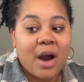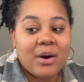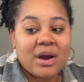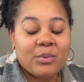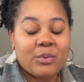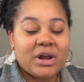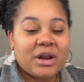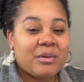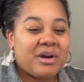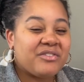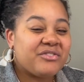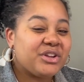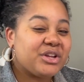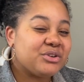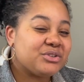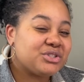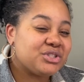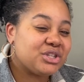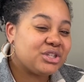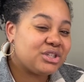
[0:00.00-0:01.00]
I wanted my
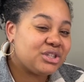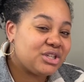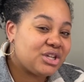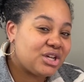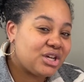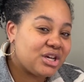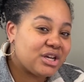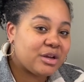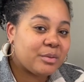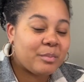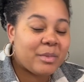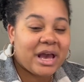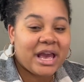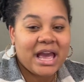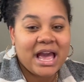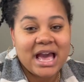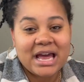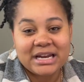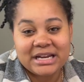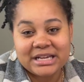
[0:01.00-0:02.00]
videos to look, my
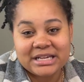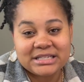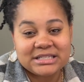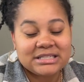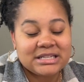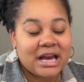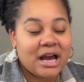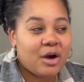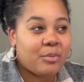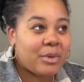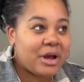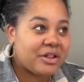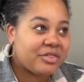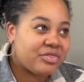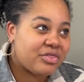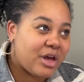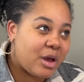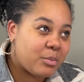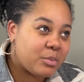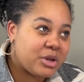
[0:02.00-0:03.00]
editing style, my
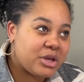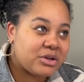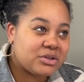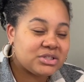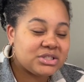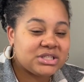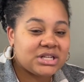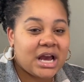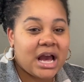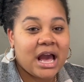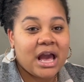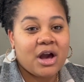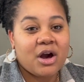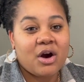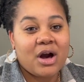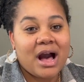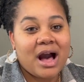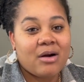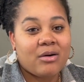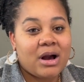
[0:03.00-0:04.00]
thumbnail
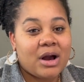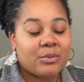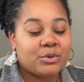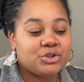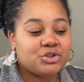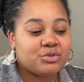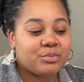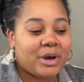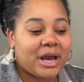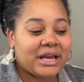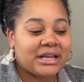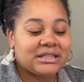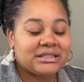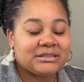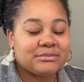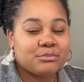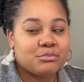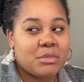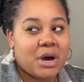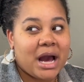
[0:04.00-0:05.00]
style, how I would do my,
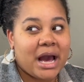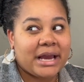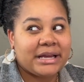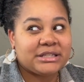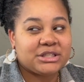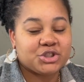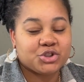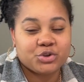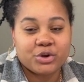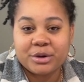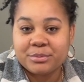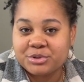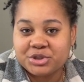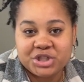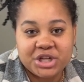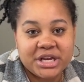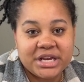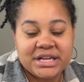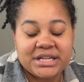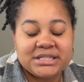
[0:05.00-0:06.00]
my
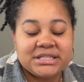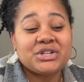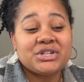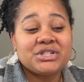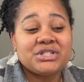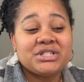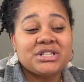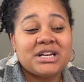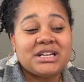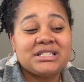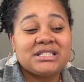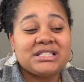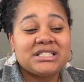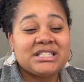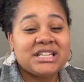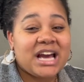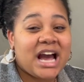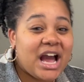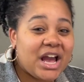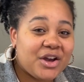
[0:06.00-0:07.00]
descriptions. There's a
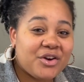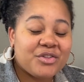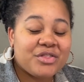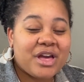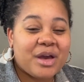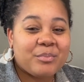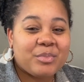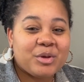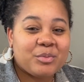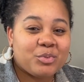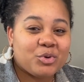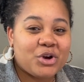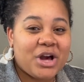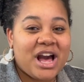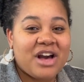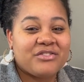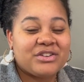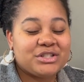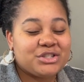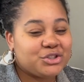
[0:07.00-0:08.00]
style that people
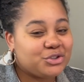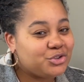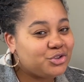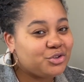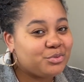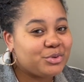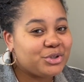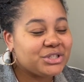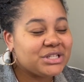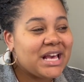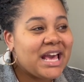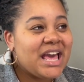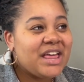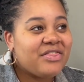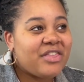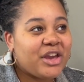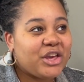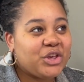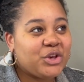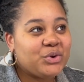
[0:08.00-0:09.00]
have as YouTubers
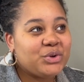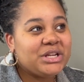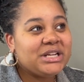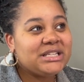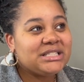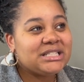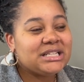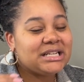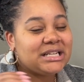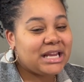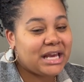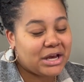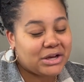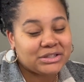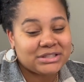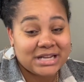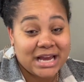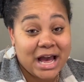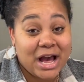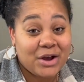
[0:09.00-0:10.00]
that you need to
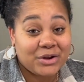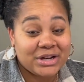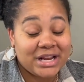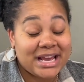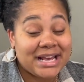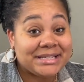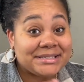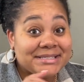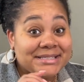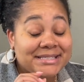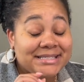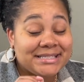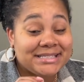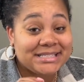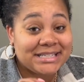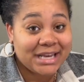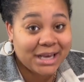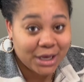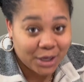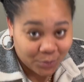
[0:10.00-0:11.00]
nail down and
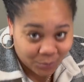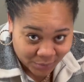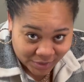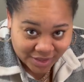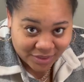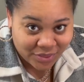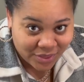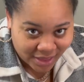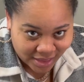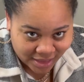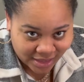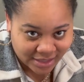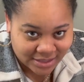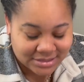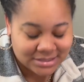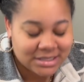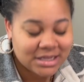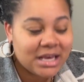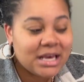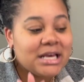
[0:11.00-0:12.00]
stick with
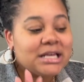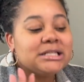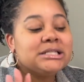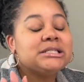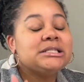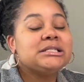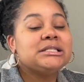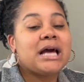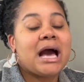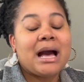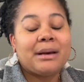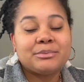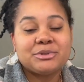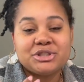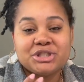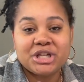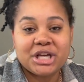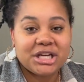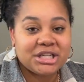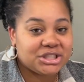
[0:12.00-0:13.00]
it. Stop
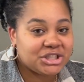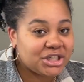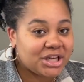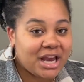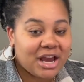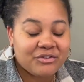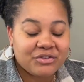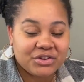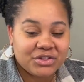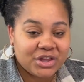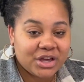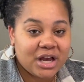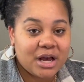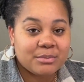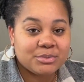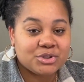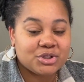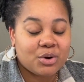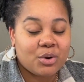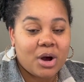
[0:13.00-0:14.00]
changing everything
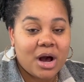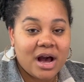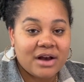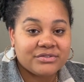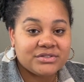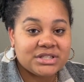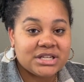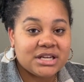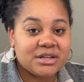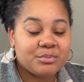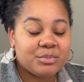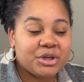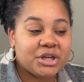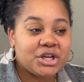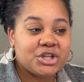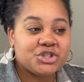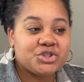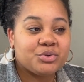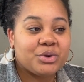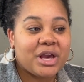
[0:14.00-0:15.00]
up so often
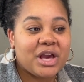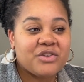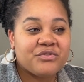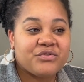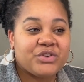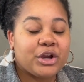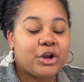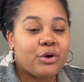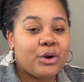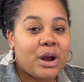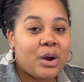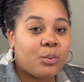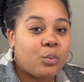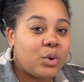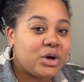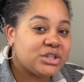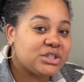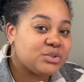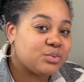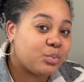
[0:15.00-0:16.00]
because you can't figure out
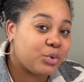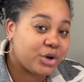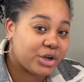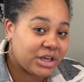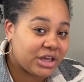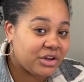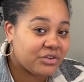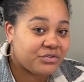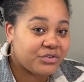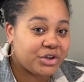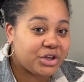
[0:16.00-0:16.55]
what's working for